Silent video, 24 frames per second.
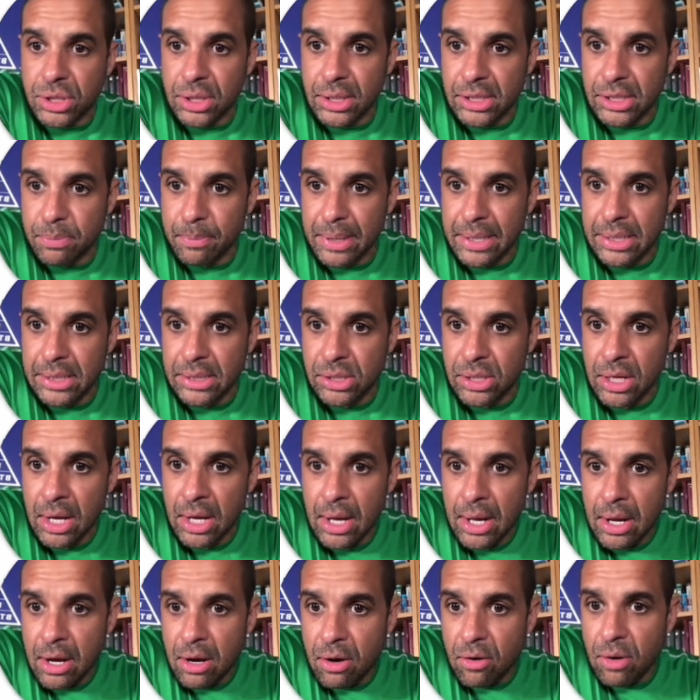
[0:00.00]
So this means
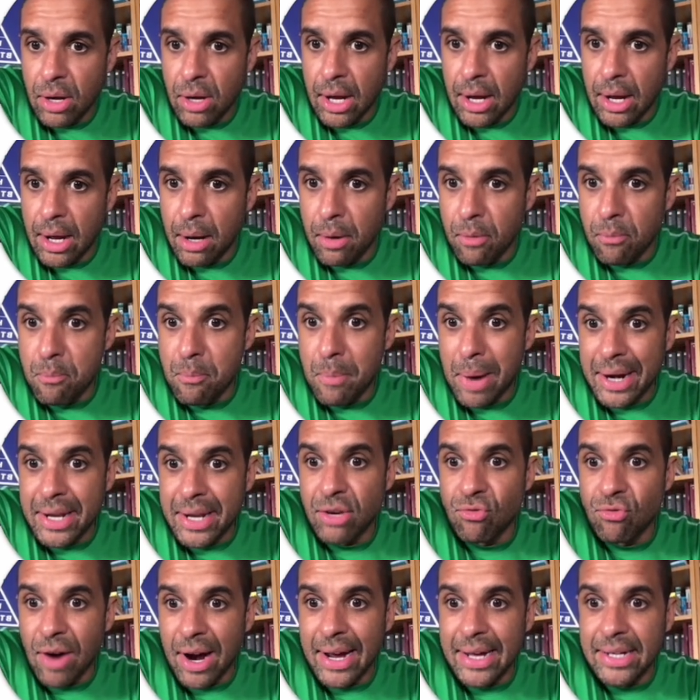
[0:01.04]

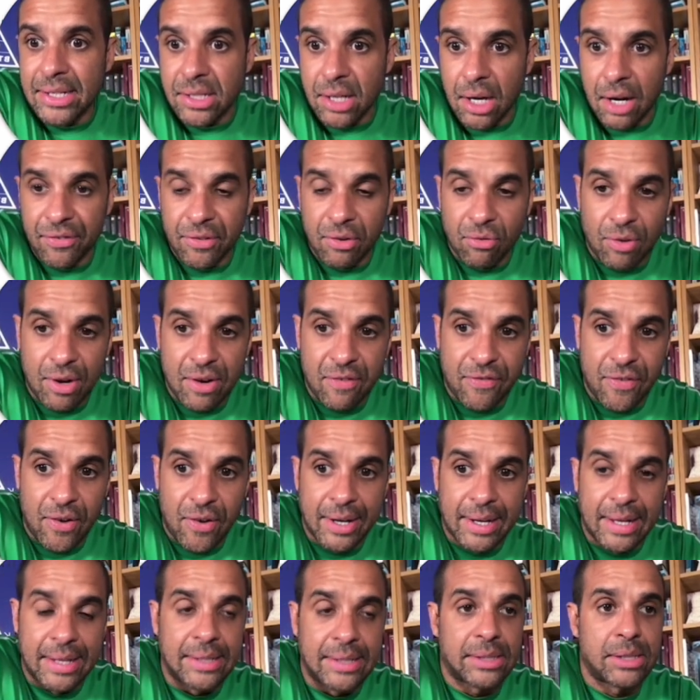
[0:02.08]
money raised after
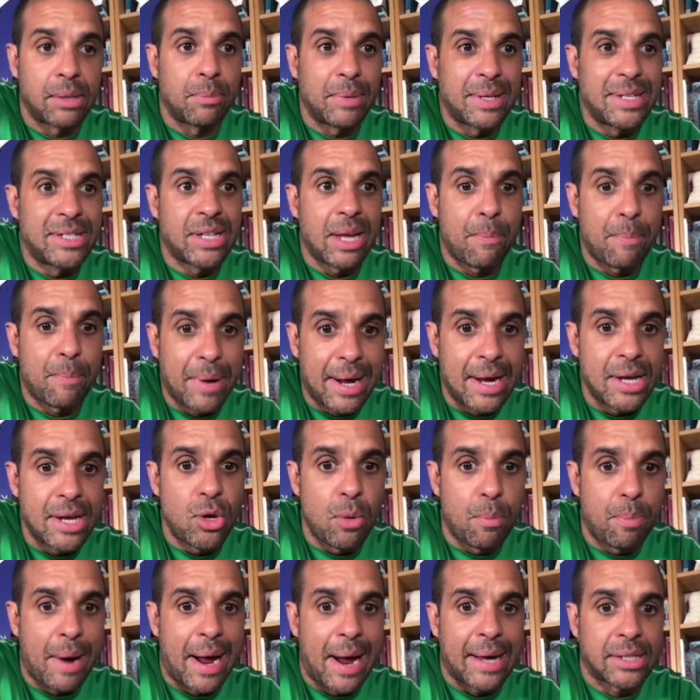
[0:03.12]
refinance. It means they pay
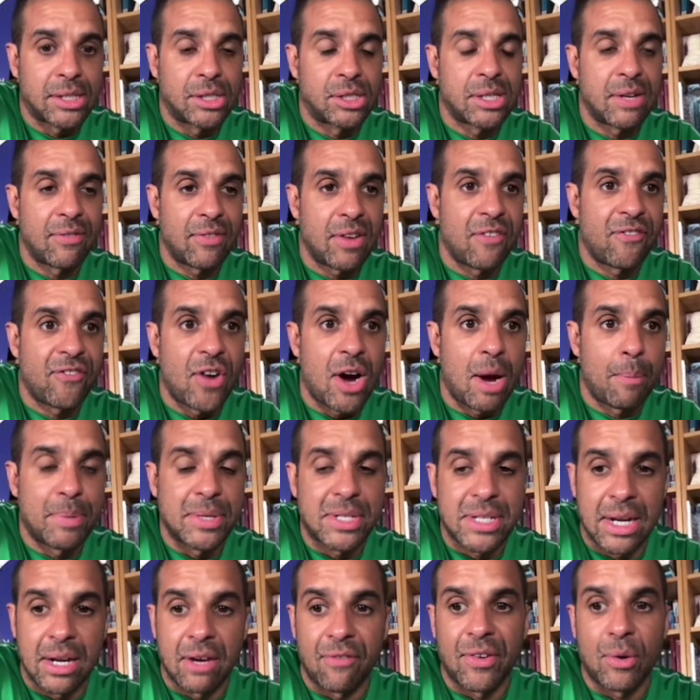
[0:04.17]
you back. So
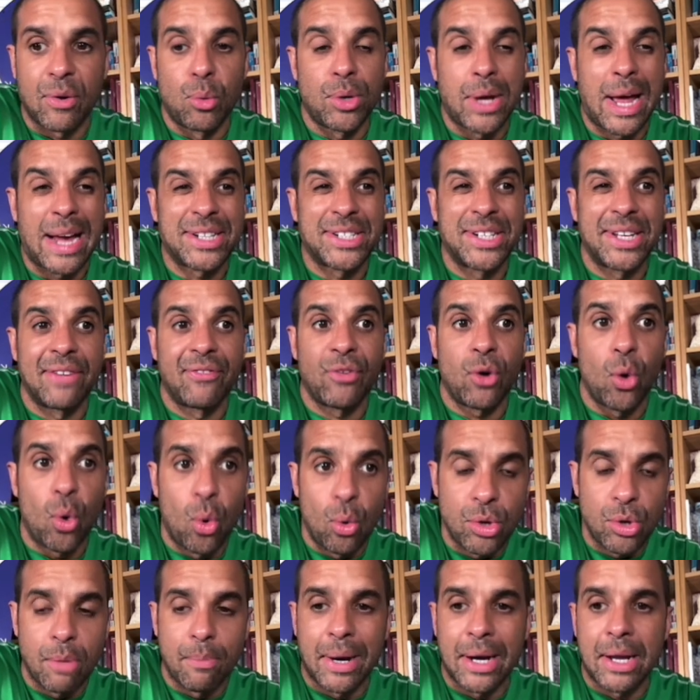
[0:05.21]
75% of it would actually give
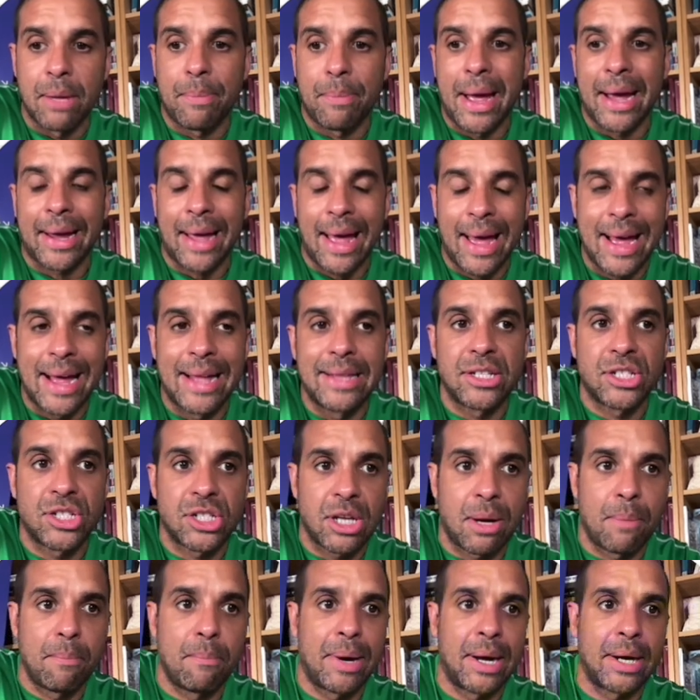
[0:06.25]
all your money back and
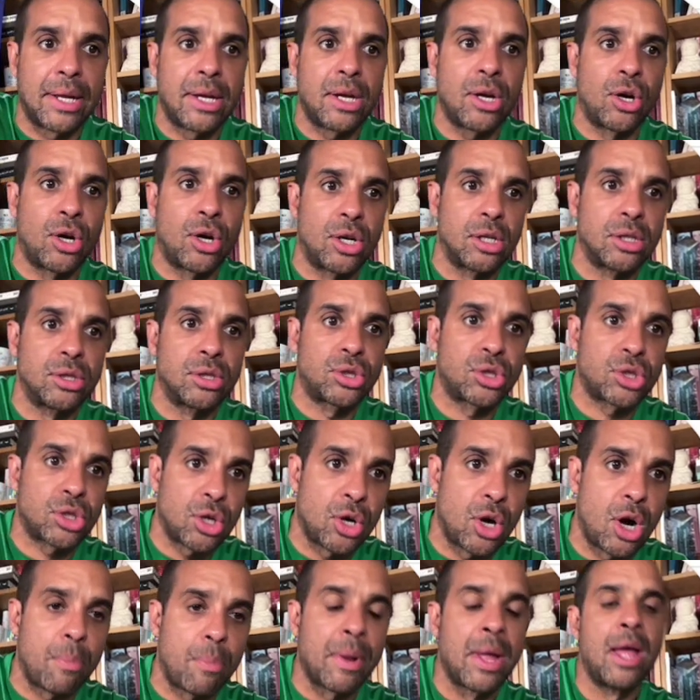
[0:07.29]
some money on
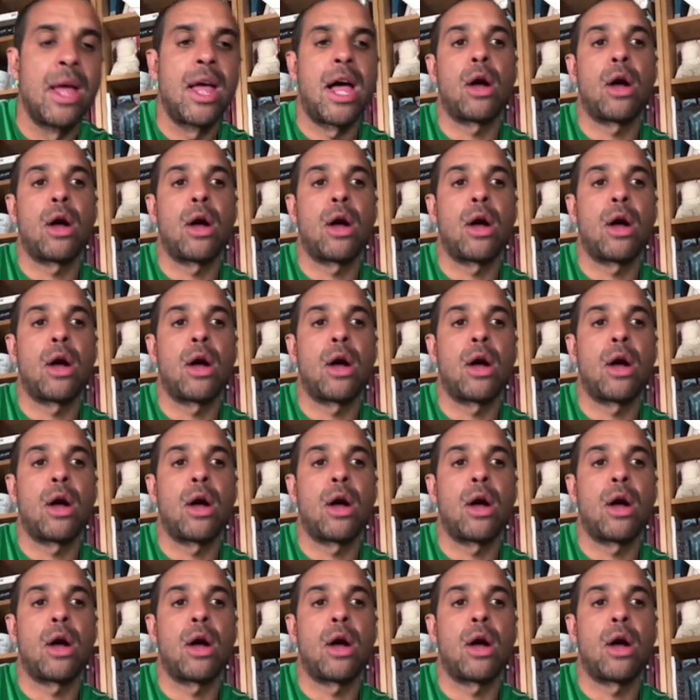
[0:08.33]
top.